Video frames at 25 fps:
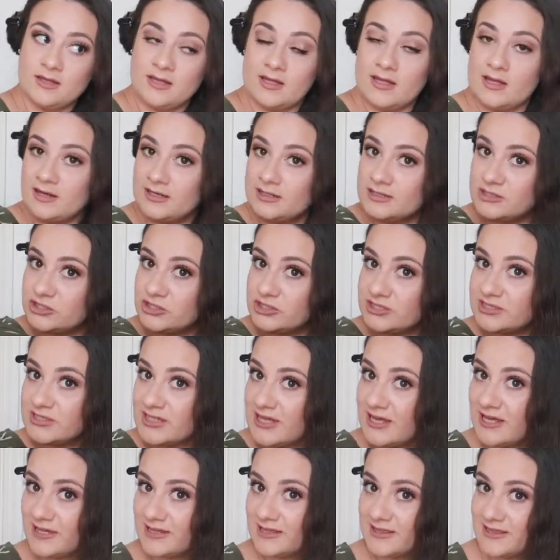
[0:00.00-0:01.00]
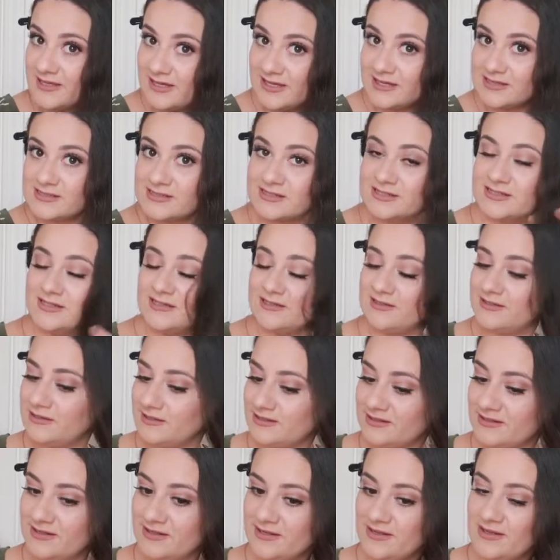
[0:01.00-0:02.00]
and it's just like this.
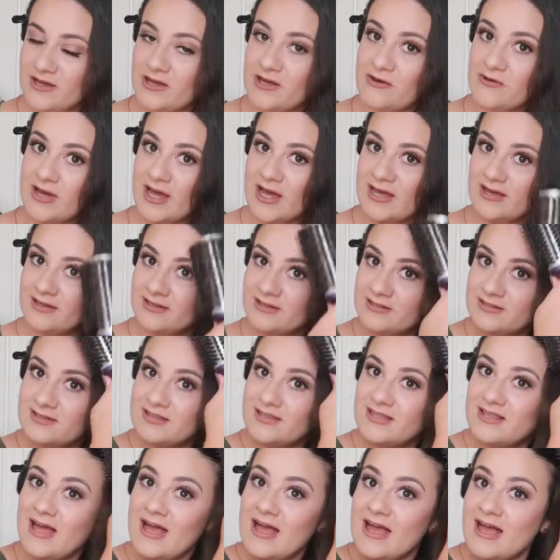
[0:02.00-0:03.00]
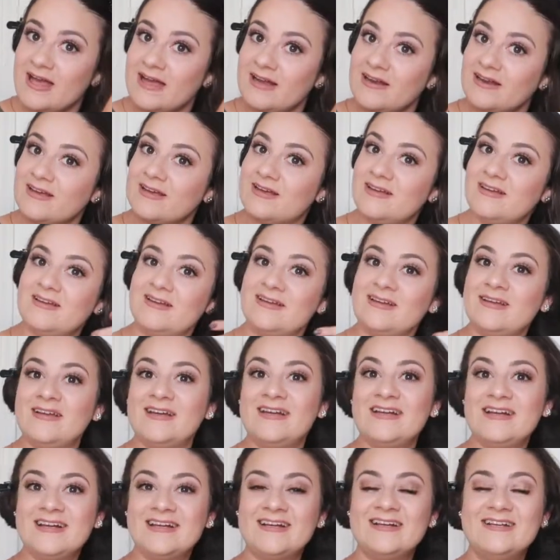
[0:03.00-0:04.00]
Okay, then
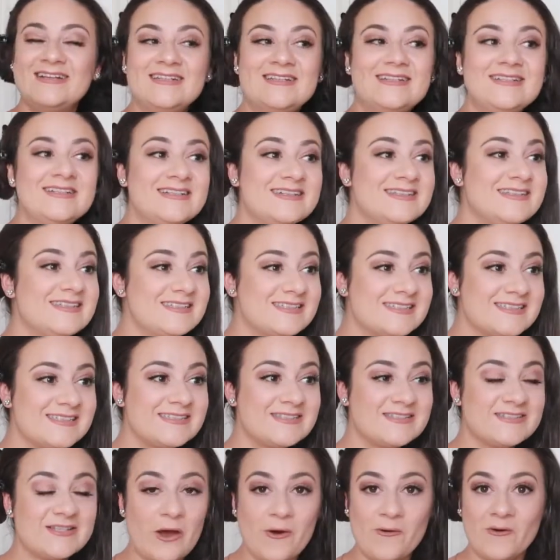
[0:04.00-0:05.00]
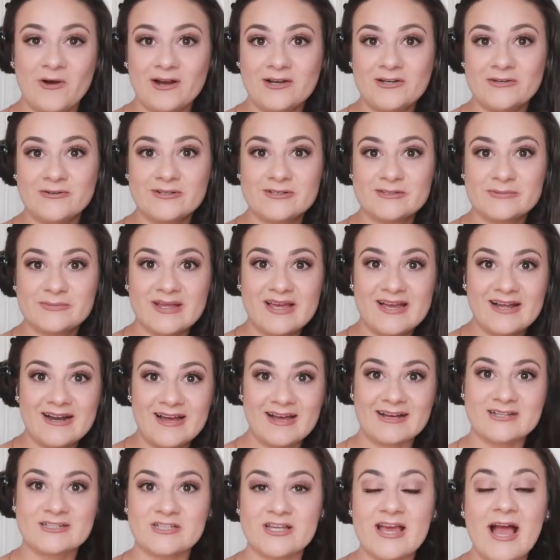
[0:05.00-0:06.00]
this is so hard to explain
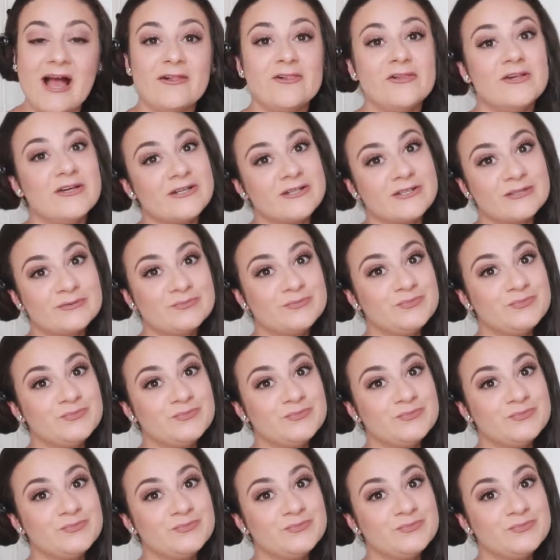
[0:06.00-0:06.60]
actually. I look,